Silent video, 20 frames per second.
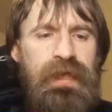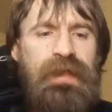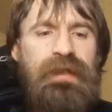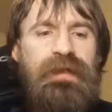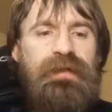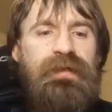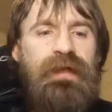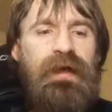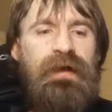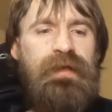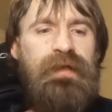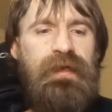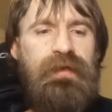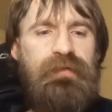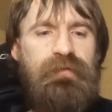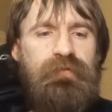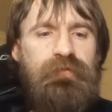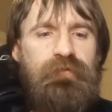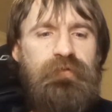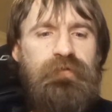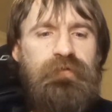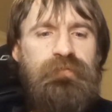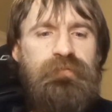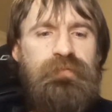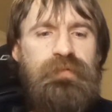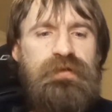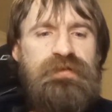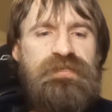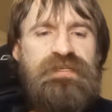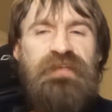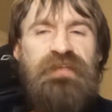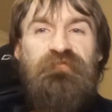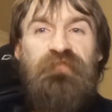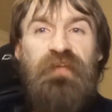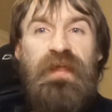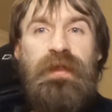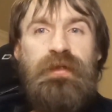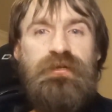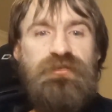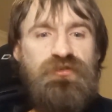He did not answer. She
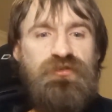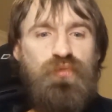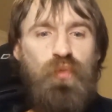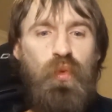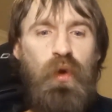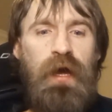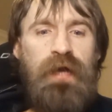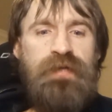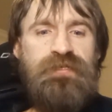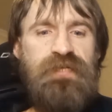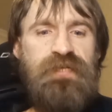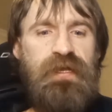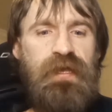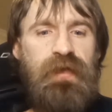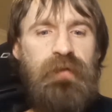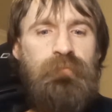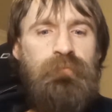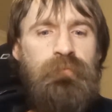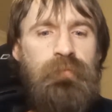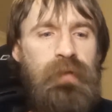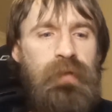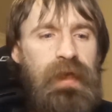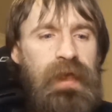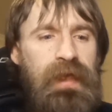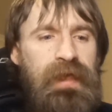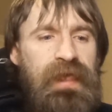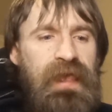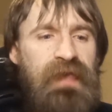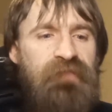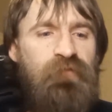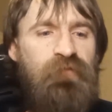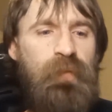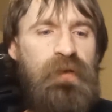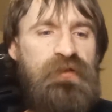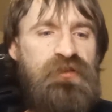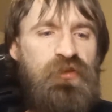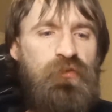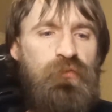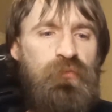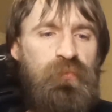finished washing him and gave him
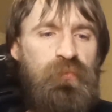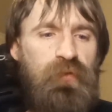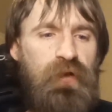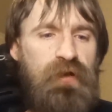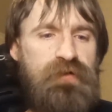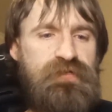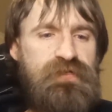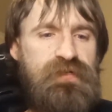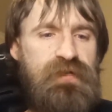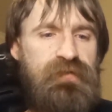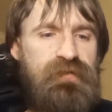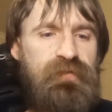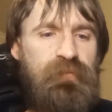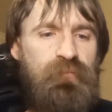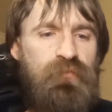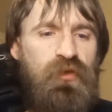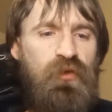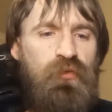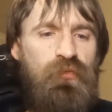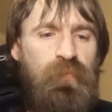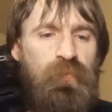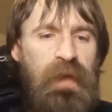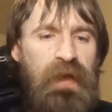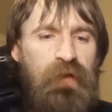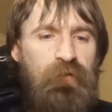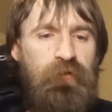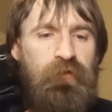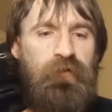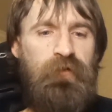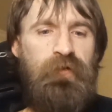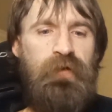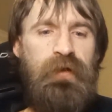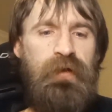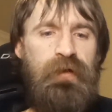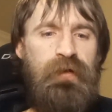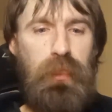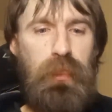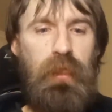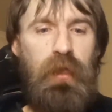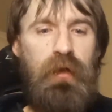a toothbrush and some tooth powder.
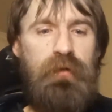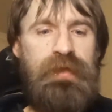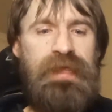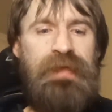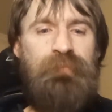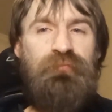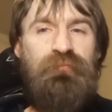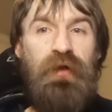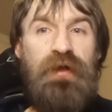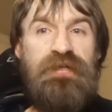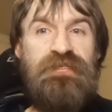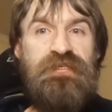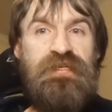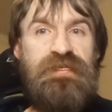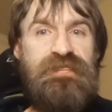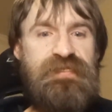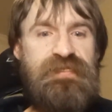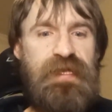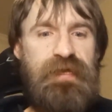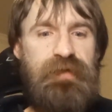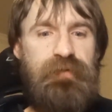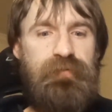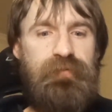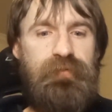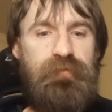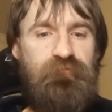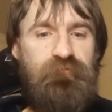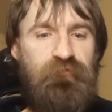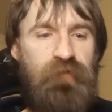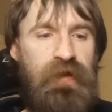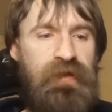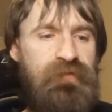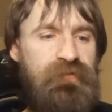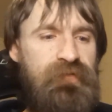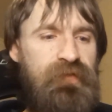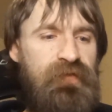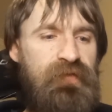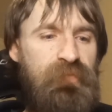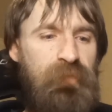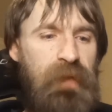He brushed his teeth,
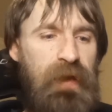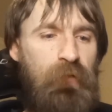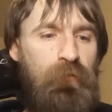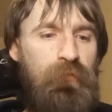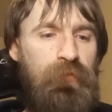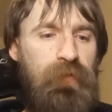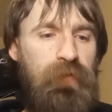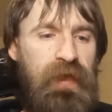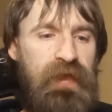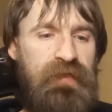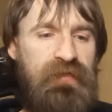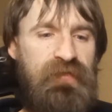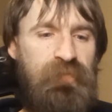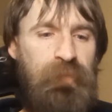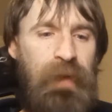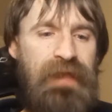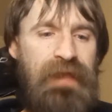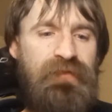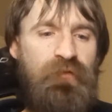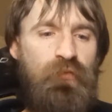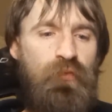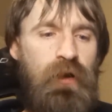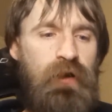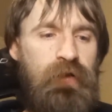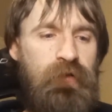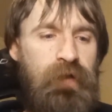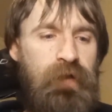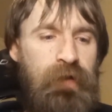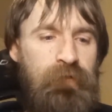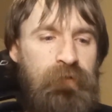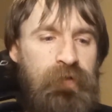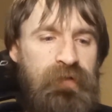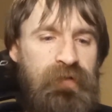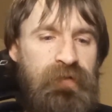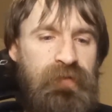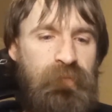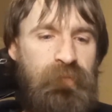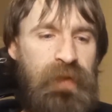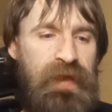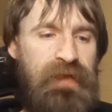rinsed his mouth, and spat the water out
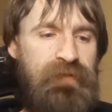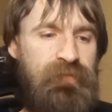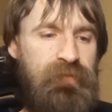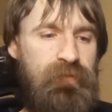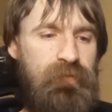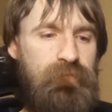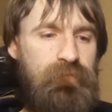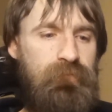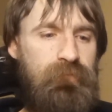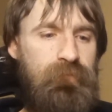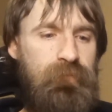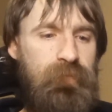into the basin.